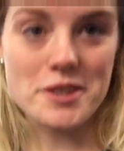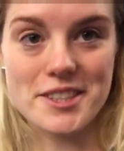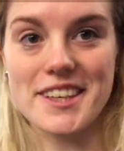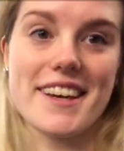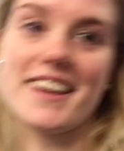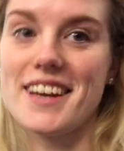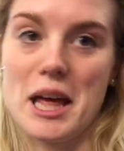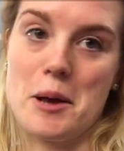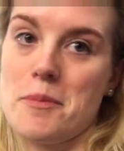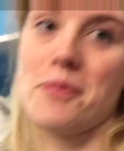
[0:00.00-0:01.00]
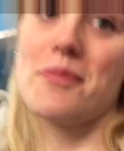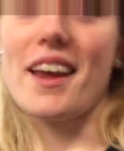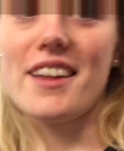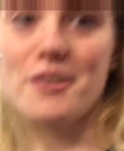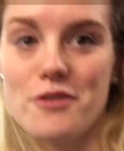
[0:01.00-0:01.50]
to see
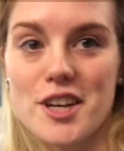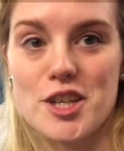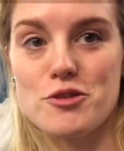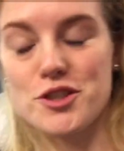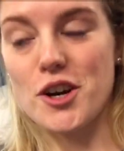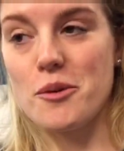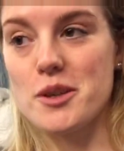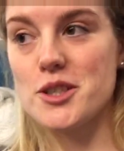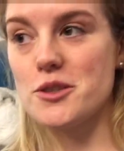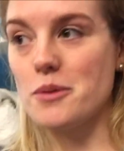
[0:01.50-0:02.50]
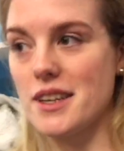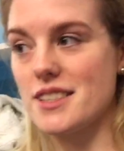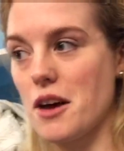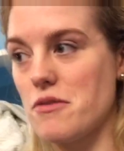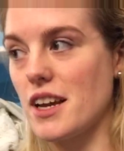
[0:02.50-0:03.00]
the finished result, which is
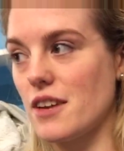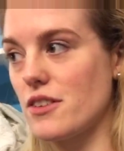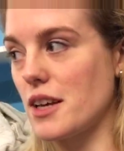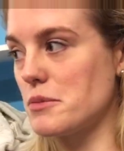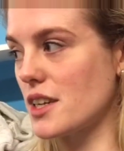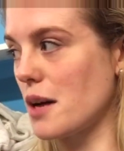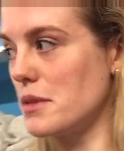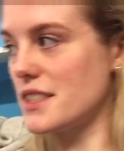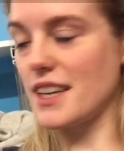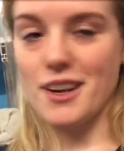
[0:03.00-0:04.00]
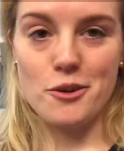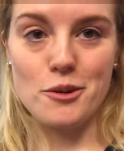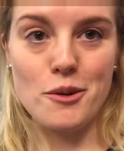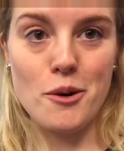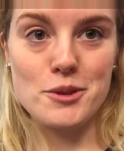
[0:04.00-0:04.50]
always lovely for them to come and see it
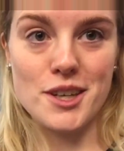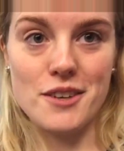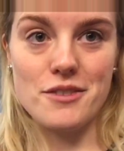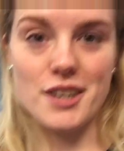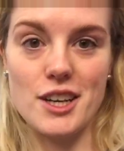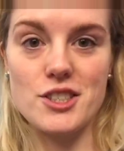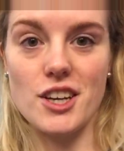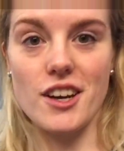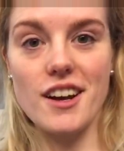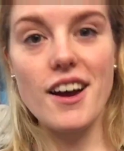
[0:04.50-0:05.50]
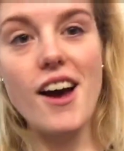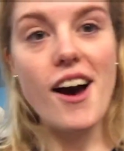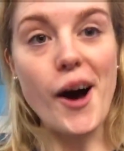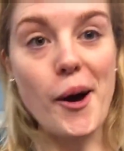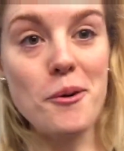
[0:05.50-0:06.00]
all done and finished. So
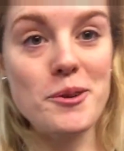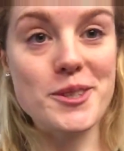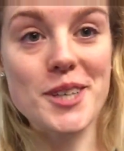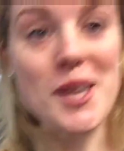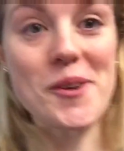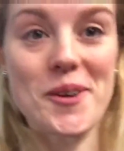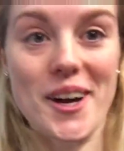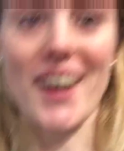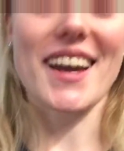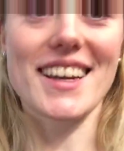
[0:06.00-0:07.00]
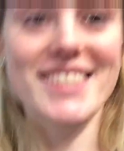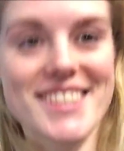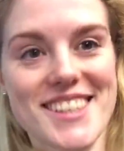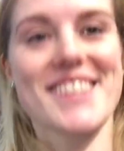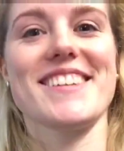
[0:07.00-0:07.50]
I will see you guys
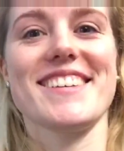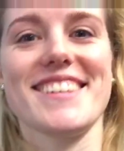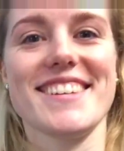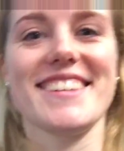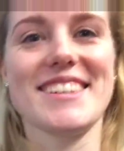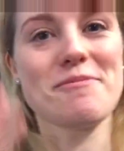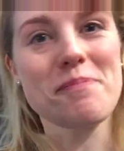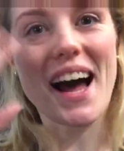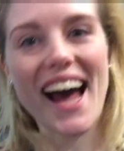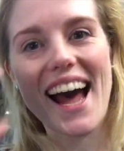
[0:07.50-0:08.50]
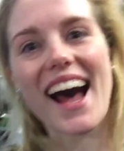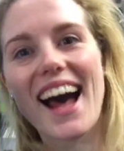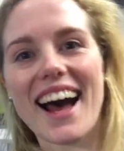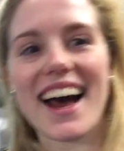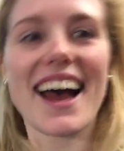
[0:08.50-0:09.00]
soon. Bye.